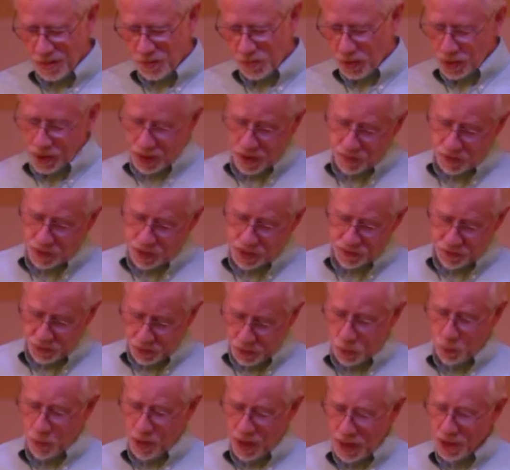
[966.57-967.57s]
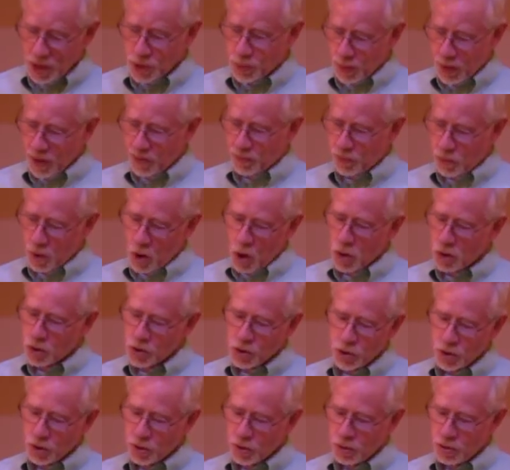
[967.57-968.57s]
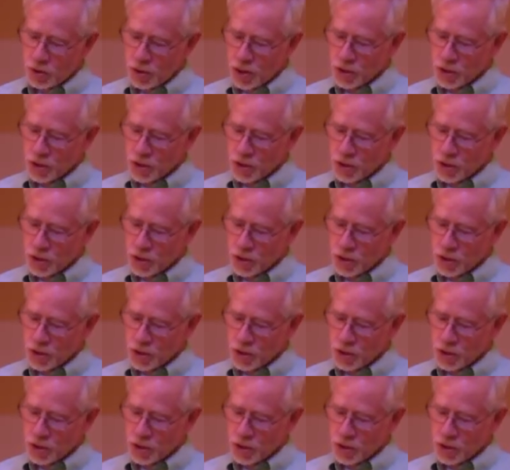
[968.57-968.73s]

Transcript: Forgive us for the ways we have wronged you,